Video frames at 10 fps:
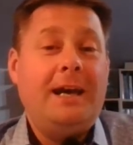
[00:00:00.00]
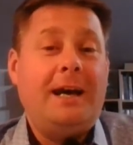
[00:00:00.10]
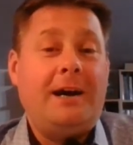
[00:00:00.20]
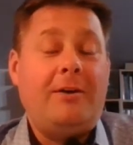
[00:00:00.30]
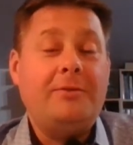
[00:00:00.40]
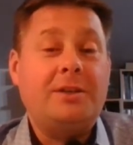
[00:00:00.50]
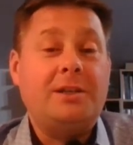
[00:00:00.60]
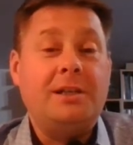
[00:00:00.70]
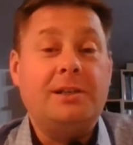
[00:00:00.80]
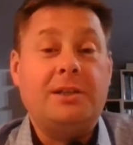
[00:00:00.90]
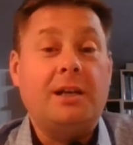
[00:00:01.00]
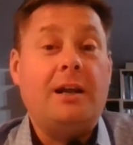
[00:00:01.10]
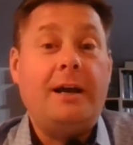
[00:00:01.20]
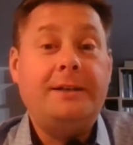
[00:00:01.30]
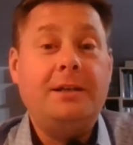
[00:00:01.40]
obviously is
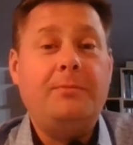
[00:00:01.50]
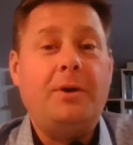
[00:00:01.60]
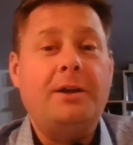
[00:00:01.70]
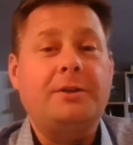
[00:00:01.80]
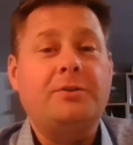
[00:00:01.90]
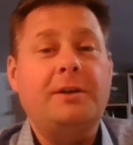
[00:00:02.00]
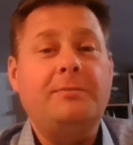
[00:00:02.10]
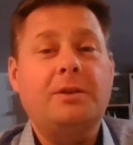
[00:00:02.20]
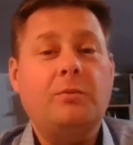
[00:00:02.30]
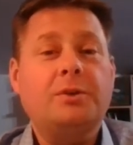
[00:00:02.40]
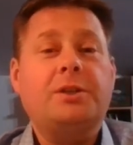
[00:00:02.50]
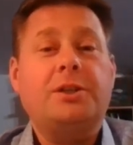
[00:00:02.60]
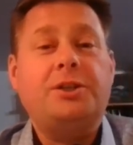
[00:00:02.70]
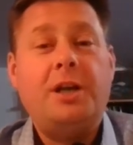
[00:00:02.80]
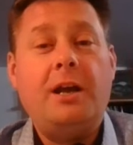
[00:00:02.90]
delighted by the dreams and wants to
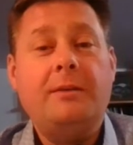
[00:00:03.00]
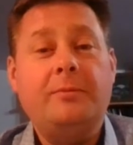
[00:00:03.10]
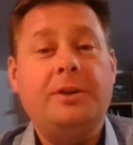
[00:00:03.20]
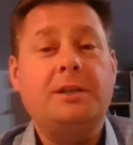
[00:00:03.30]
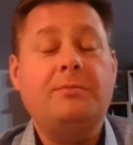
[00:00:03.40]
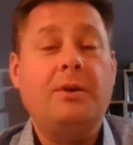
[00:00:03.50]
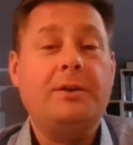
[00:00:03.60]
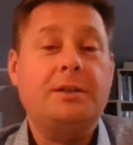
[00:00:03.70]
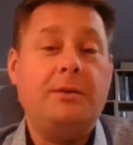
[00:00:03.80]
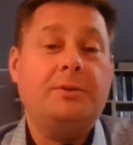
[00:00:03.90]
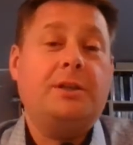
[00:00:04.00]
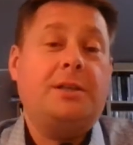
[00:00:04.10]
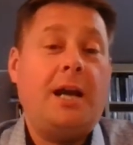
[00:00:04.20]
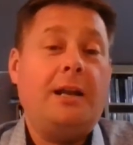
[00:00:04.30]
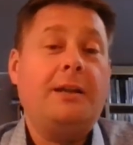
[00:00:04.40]
share them with his brothers. He wants to
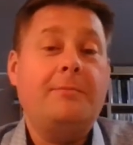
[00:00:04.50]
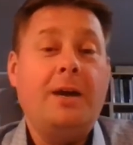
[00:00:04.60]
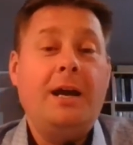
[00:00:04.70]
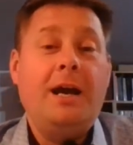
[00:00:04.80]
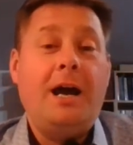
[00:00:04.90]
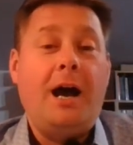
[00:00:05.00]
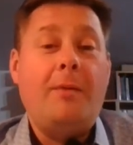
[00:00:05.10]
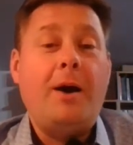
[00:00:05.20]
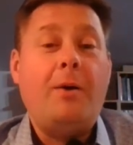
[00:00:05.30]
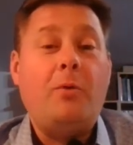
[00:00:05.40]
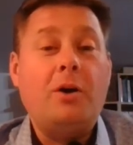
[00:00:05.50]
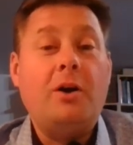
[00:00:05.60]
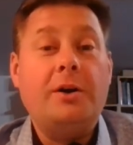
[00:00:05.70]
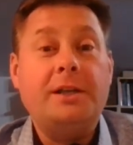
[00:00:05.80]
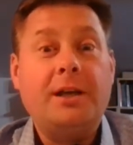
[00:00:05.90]
tell them about what
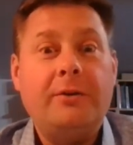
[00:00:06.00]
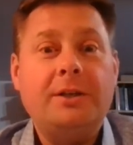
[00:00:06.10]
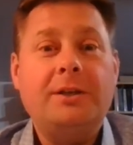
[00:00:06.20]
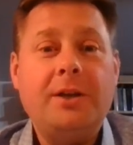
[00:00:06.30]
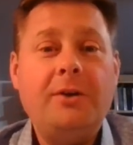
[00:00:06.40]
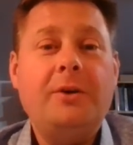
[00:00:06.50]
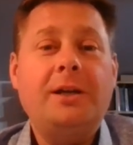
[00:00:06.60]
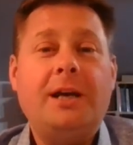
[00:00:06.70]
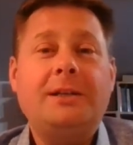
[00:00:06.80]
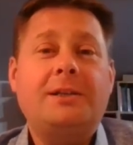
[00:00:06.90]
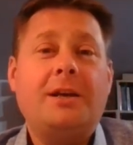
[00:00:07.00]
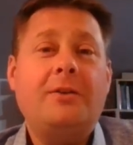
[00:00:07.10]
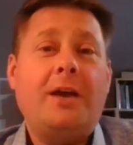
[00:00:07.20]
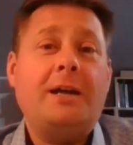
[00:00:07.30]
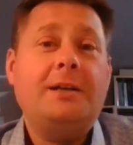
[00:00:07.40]
God is going to do, and
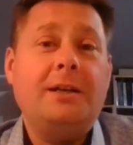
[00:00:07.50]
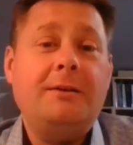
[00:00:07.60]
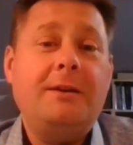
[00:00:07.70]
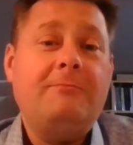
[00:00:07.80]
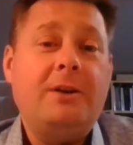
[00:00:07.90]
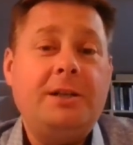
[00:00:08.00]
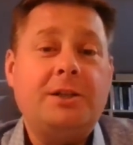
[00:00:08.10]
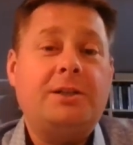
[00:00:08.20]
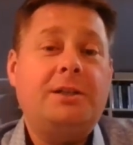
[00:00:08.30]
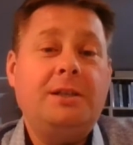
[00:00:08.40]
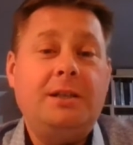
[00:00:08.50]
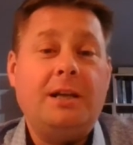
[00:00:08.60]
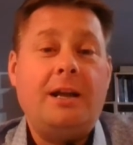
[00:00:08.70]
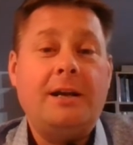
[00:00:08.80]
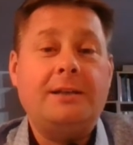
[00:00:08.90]
so that really just
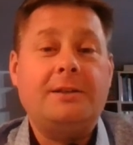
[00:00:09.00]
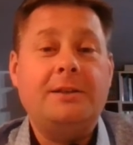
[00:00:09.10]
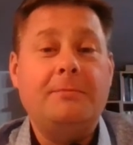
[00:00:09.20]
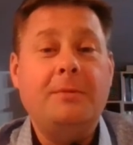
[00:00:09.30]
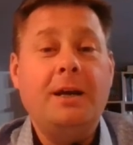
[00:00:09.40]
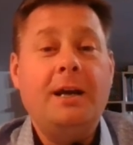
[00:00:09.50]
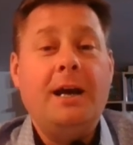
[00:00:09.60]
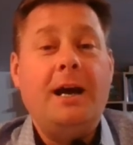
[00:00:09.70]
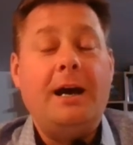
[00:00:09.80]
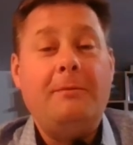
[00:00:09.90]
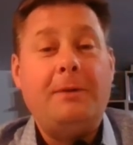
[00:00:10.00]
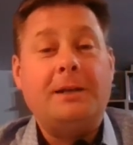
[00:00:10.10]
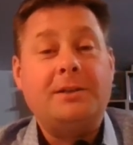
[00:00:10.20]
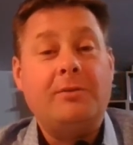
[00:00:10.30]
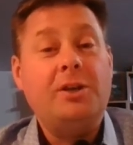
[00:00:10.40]
delights him.
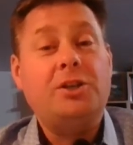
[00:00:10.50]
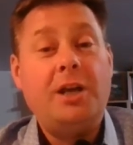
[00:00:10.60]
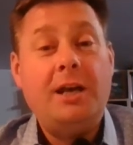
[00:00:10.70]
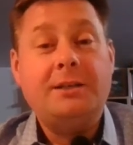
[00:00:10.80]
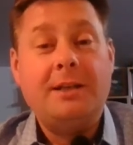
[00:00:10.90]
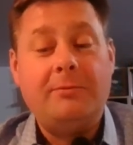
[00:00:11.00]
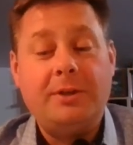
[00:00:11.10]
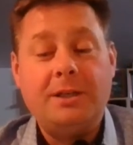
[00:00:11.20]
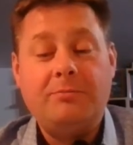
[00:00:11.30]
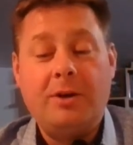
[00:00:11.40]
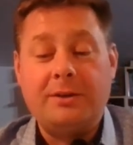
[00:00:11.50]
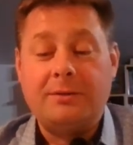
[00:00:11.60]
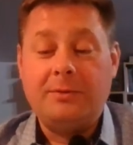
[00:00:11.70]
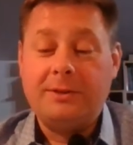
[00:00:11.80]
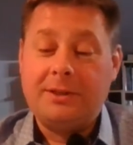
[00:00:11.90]
And so he shares that with his
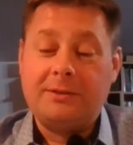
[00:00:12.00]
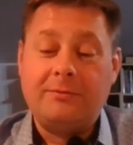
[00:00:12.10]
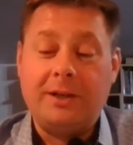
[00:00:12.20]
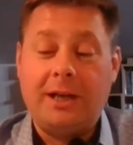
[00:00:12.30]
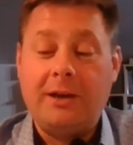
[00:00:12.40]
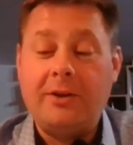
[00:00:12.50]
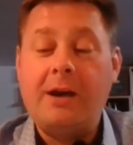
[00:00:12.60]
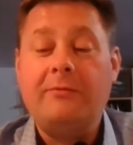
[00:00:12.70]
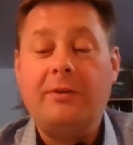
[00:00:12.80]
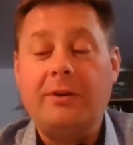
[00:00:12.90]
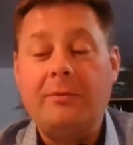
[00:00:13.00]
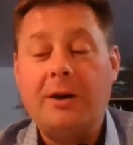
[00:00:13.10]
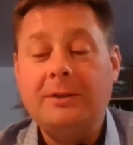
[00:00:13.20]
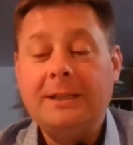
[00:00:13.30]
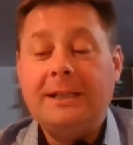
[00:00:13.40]
brothers. Well, it doesn't really go down very
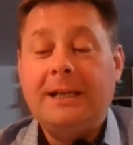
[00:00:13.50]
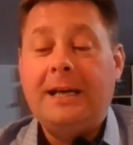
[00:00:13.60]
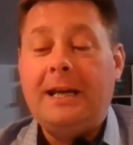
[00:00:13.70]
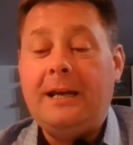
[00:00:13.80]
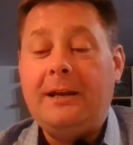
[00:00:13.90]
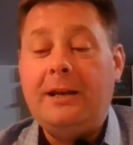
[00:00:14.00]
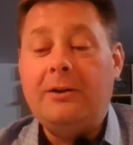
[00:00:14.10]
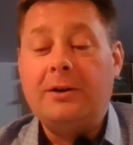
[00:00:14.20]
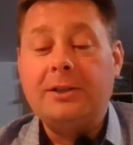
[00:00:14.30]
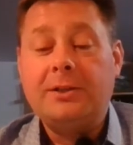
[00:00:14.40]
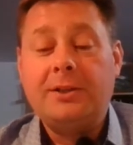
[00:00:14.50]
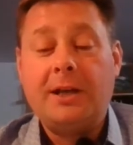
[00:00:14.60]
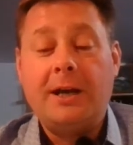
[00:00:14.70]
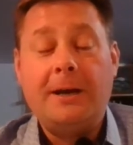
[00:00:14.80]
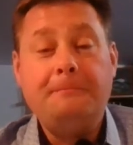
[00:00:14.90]
well, to
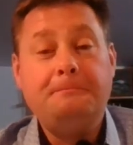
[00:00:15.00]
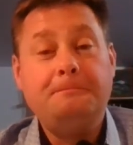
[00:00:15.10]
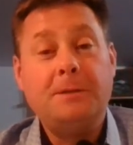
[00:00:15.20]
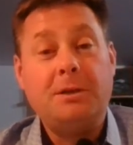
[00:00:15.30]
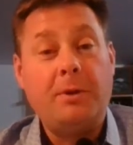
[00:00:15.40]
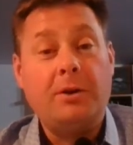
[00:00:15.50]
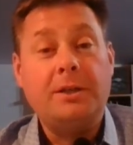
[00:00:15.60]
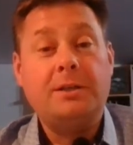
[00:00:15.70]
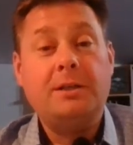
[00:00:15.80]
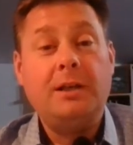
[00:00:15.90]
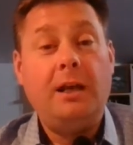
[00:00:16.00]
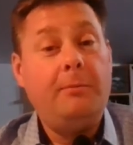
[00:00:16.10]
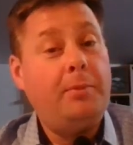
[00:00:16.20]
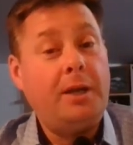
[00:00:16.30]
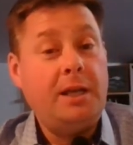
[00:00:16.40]
be honest.
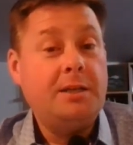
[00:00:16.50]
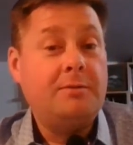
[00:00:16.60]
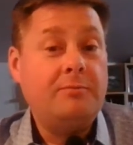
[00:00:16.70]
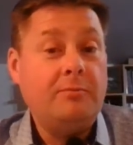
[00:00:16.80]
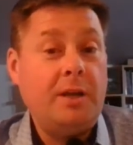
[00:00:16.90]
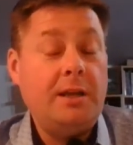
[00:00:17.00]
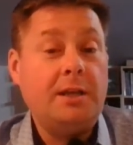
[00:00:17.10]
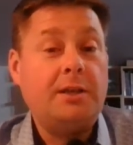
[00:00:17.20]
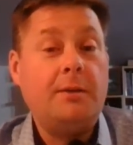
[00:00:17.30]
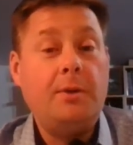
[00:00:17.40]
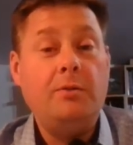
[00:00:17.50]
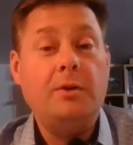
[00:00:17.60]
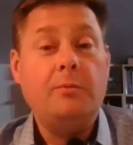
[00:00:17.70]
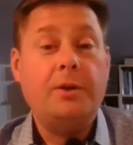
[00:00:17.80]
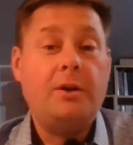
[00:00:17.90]
But he's in this
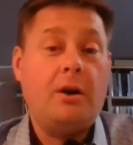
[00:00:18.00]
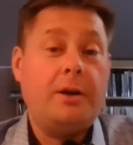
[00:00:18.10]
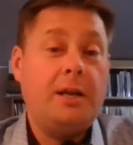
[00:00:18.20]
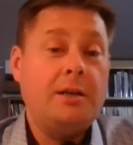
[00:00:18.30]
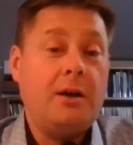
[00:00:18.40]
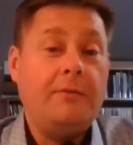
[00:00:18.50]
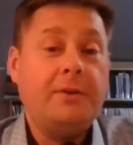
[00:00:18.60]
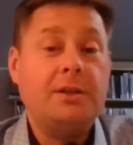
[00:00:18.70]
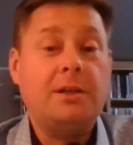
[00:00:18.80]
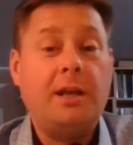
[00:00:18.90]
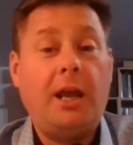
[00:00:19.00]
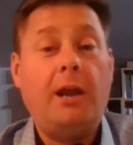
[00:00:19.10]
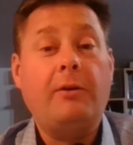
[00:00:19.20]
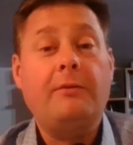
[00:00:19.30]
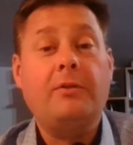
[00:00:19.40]
communion with God. He's obviously
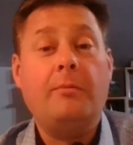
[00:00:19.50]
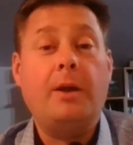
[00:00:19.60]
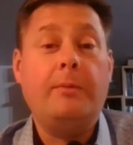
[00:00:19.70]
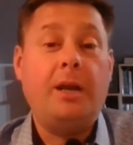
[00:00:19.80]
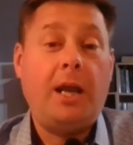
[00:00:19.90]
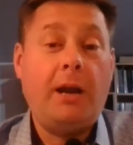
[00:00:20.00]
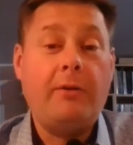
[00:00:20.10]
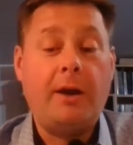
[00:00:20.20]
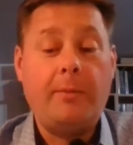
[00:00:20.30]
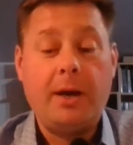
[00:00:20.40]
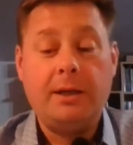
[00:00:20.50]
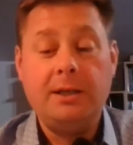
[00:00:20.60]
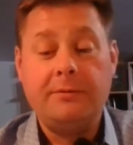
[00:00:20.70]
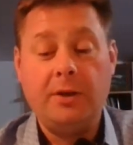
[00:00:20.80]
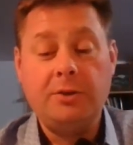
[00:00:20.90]
hearing from him and hearing about
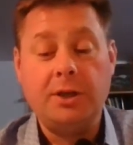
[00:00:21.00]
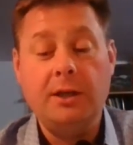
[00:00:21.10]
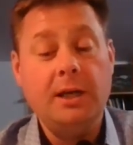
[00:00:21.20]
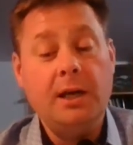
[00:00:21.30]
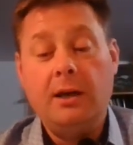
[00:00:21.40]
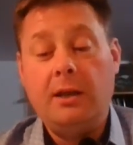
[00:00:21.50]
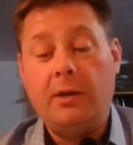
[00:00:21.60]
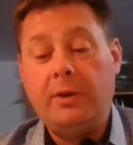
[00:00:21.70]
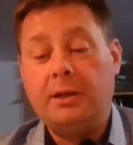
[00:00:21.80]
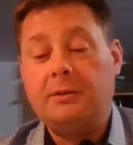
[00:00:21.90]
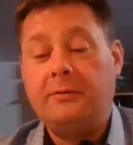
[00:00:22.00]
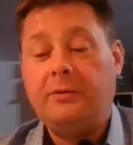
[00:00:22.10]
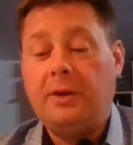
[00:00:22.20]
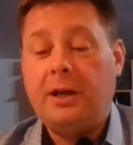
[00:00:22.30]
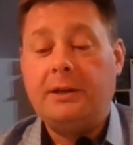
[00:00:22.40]
his future, although he doesn't
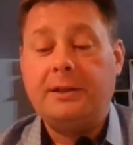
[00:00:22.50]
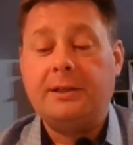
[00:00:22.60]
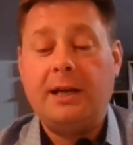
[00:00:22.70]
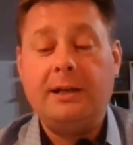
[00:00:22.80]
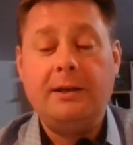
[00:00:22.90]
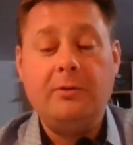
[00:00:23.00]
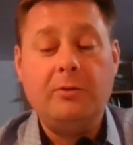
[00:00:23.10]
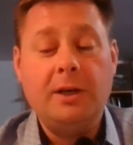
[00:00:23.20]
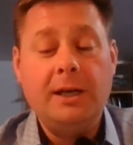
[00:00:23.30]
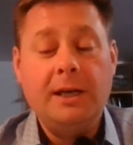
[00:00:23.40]
fully understand it all